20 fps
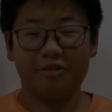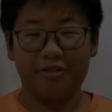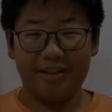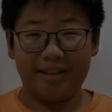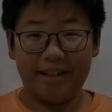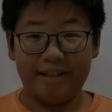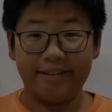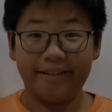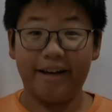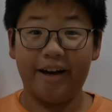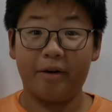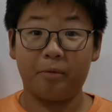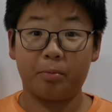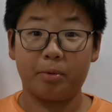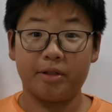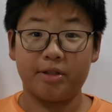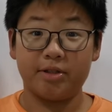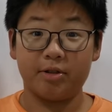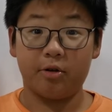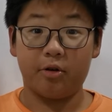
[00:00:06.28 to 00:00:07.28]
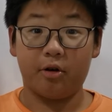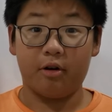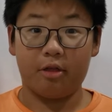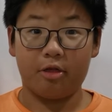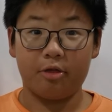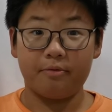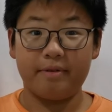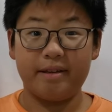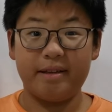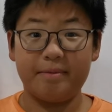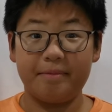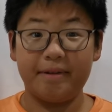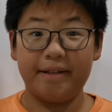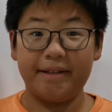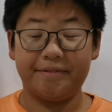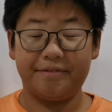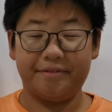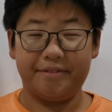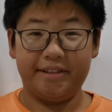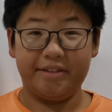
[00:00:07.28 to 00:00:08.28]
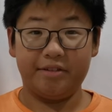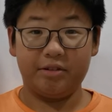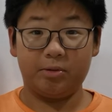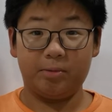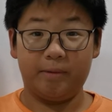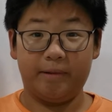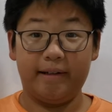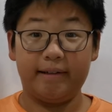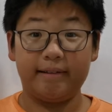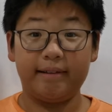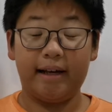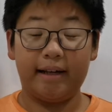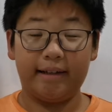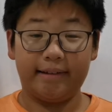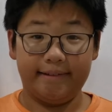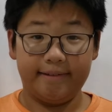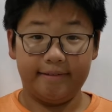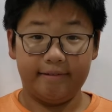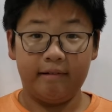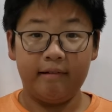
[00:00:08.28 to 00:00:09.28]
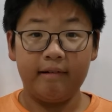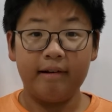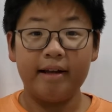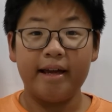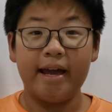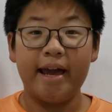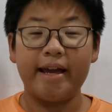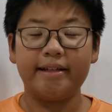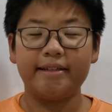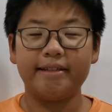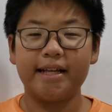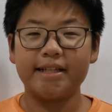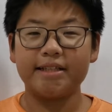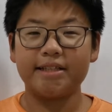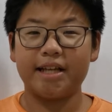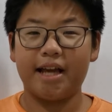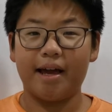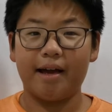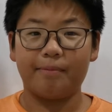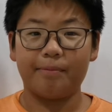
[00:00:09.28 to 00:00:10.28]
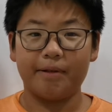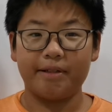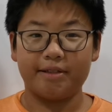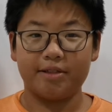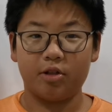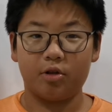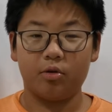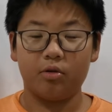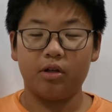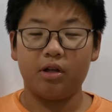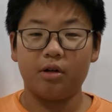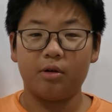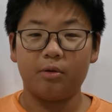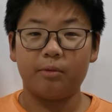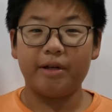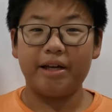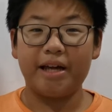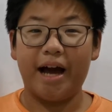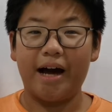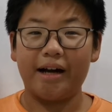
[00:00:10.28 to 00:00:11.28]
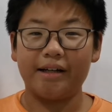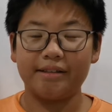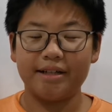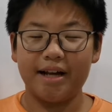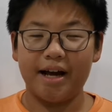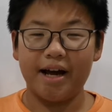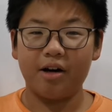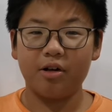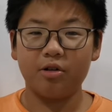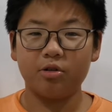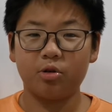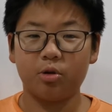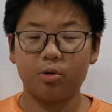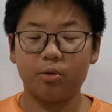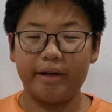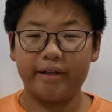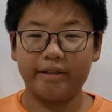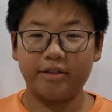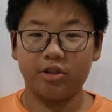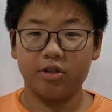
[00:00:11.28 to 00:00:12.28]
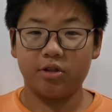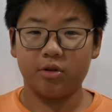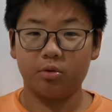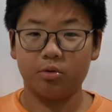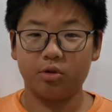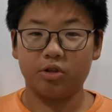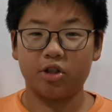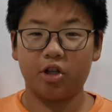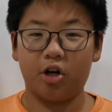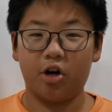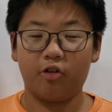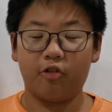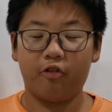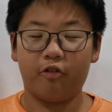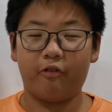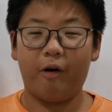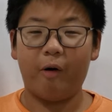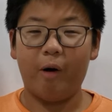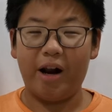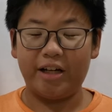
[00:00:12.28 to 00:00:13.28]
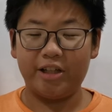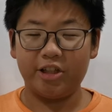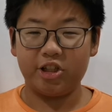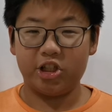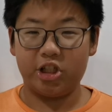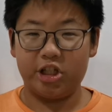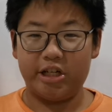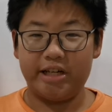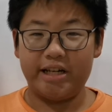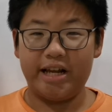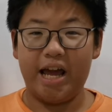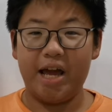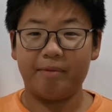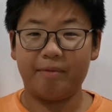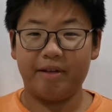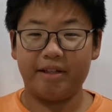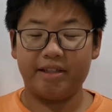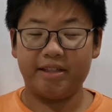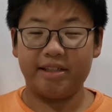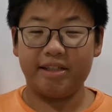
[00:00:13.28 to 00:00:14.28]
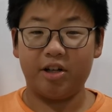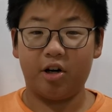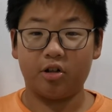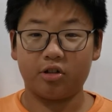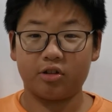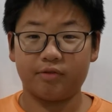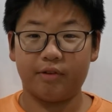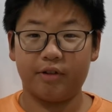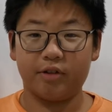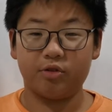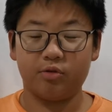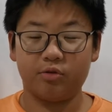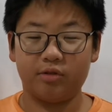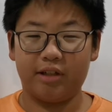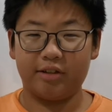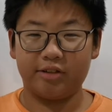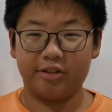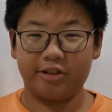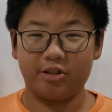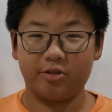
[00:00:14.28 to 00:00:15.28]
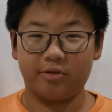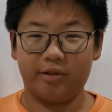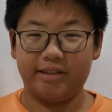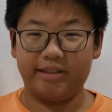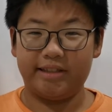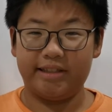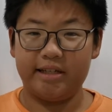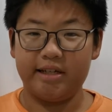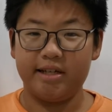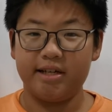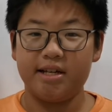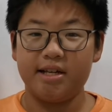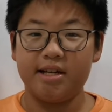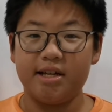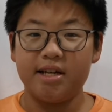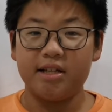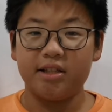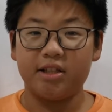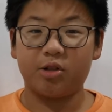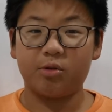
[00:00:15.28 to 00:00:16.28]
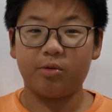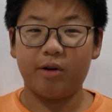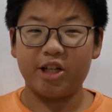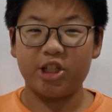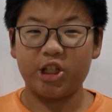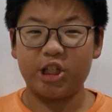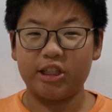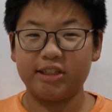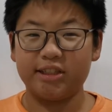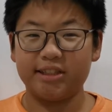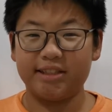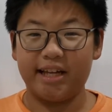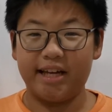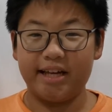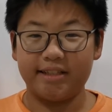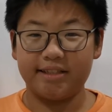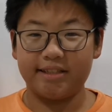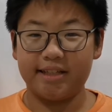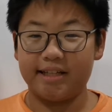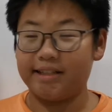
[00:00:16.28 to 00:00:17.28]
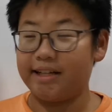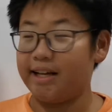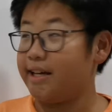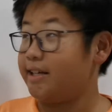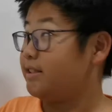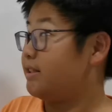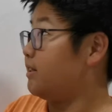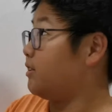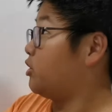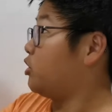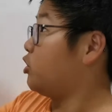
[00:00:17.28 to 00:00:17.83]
to another episode of 3-Minute Videos with Nathanael. In this episode, we are now going to solve 1G MAT Oxford 2020. The question states that there is a